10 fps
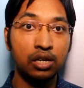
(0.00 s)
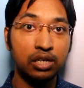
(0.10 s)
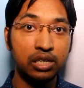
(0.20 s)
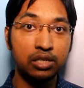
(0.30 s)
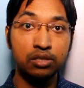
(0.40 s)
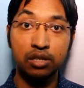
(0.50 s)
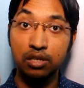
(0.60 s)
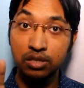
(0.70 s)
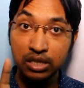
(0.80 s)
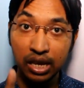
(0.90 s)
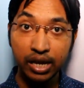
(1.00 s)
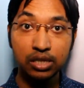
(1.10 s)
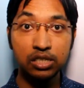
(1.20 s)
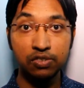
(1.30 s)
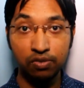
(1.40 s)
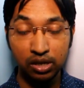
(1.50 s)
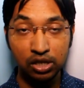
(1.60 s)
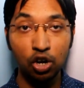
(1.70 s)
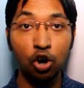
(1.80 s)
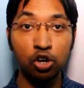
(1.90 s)
is
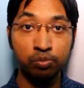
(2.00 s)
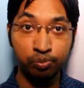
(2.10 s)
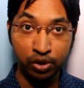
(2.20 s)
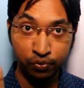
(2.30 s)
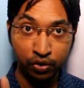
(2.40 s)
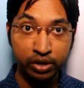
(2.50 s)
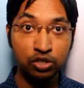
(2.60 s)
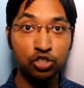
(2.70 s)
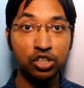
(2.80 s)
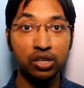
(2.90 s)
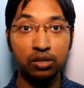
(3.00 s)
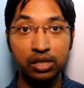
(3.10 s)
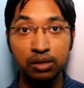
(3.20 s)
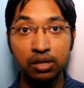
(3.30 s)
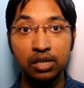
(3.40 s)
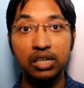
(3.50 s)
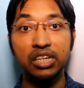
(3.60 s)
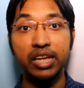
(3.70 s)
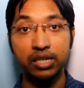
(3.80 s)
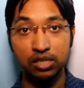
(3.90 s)
selectively or preferentially
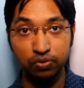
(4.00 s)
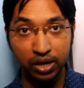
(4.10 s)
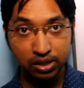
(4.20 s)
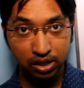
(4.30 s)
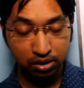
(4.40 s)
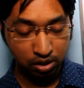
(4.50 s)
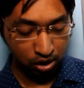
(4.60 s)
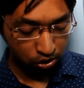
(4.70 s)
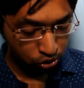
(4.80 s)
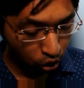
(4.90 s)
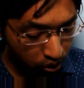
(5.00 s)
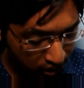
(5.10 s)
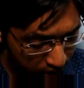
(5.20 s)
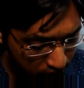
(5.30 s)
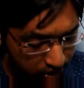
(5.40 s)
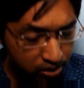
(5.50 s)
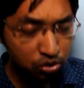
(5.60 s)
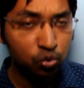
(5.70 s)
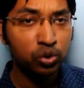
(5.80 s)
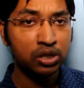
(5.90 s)
inactivated. So in a
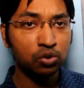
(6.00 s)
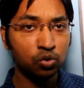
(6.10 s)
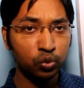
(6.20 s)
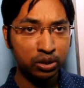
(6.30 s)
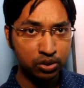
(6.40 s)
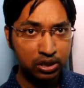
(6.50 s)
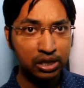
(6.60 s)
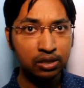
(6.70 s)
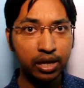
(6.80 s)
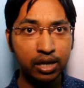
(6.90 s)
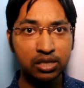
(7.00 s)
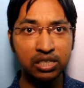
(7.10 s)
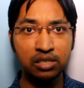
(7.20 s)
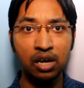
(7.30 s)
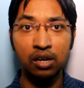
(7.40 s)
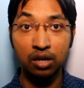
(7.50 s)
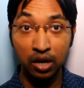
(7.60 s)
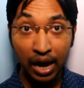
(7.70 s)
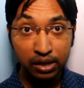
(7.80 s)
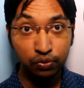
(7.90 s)
sense, we will see that in
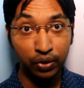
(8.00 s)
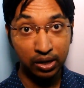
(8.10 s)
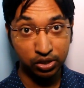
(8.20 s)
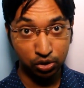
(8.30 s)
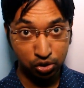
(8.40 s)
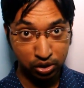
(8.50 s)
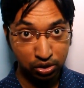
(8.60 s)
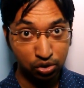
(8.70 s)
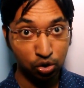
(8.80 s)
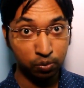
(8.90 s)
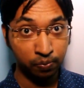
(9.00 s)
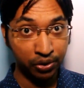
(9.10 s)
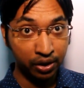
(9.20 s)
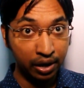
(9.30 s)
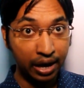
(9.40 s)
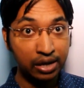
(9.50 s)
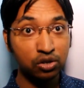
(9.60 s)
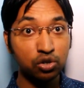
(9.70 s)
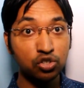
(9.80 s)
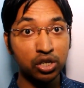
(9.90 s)
Klinefelter syndrome,
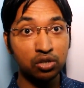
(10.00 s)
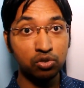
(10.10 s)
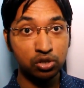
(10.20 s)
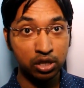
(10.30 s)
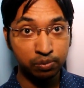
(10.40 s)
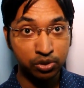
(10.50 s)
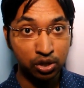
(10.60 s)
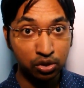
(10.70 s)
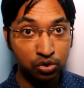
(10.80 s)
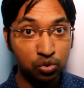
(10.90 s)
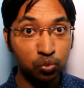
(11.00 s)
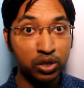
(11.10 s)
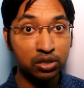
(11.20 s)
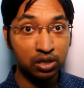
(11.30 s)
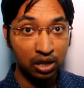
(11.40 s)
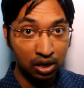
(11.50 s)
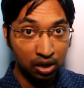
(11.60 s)
androgen receptors with